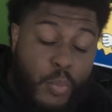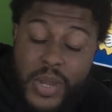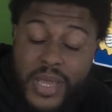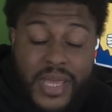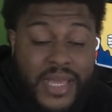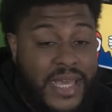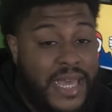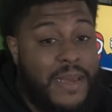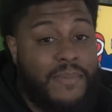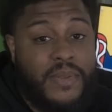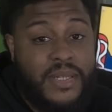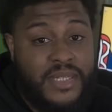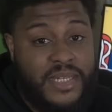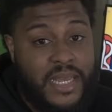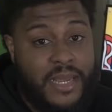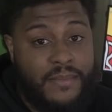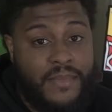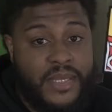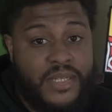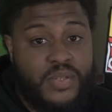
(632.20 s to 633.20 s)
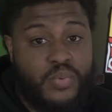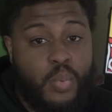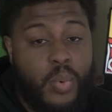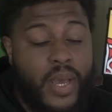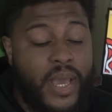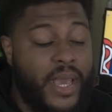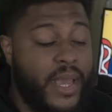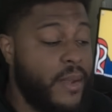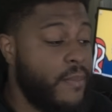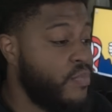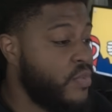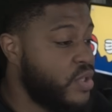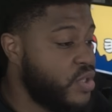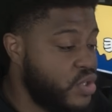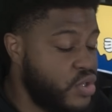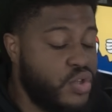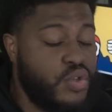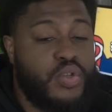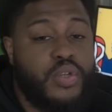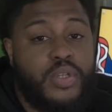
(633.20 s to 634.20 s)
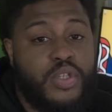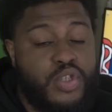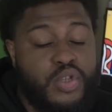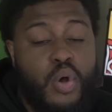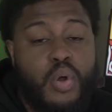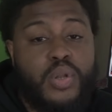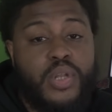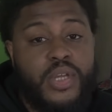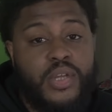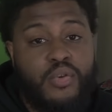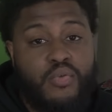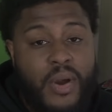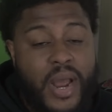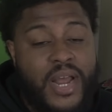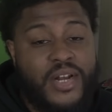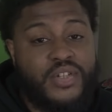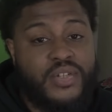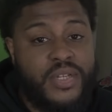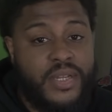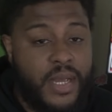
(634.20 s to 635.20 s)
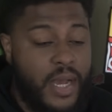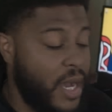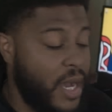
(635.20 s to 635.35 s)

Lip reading: We could keep the team this way, slowly, gradually